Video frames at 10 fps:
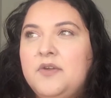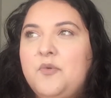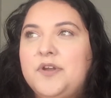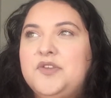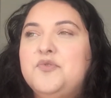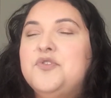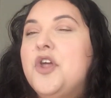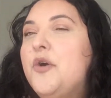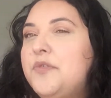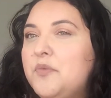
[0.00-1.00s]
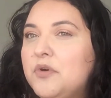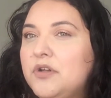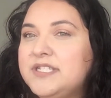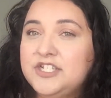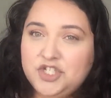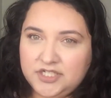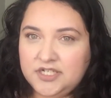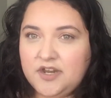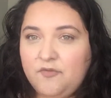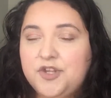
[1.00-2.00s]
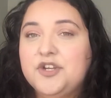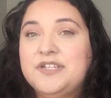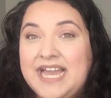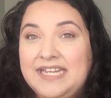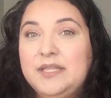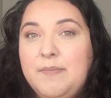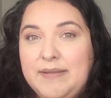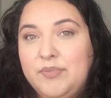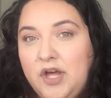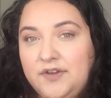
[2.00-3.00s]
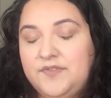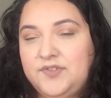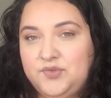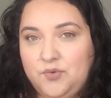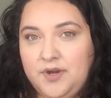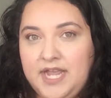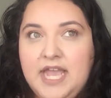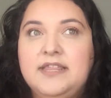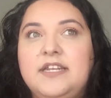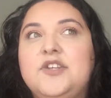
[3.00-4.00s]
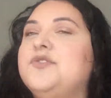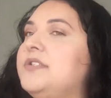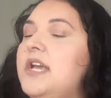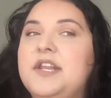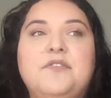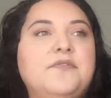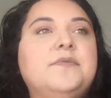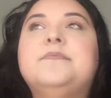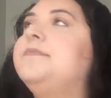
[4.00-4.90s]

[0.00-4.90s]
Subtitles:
where you know the world and just enough where you're getting the main plot of the story, and then you just kind of